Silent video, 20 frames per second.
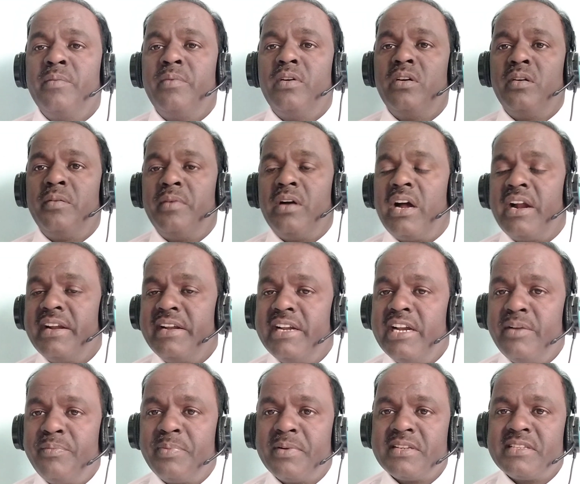
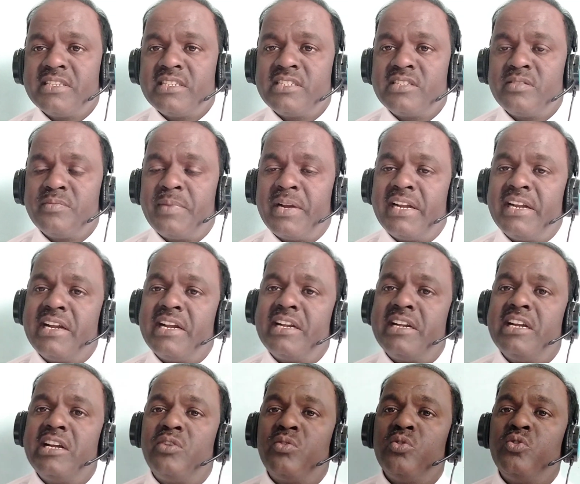100%
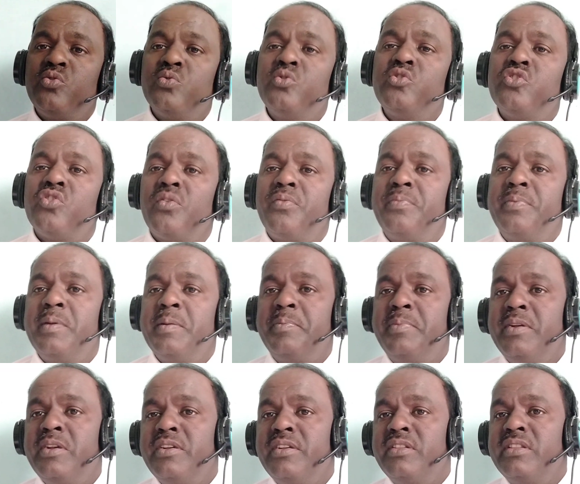mandatory to use of
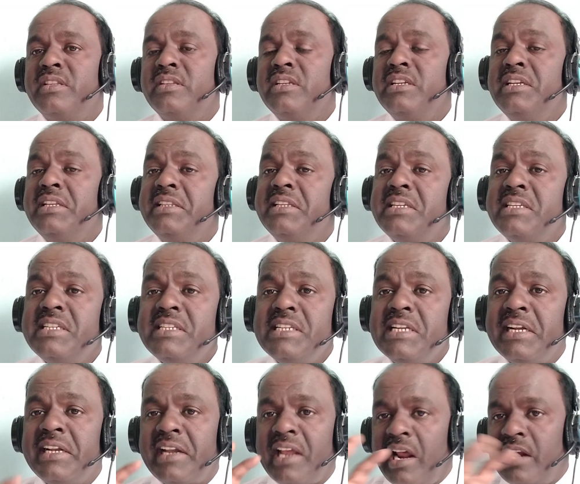PPE, if this is
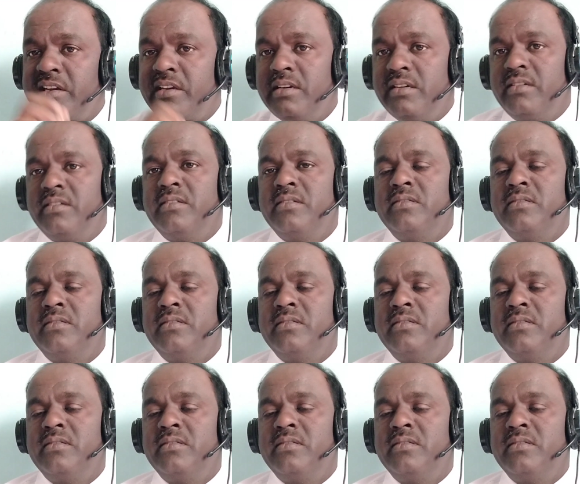a target,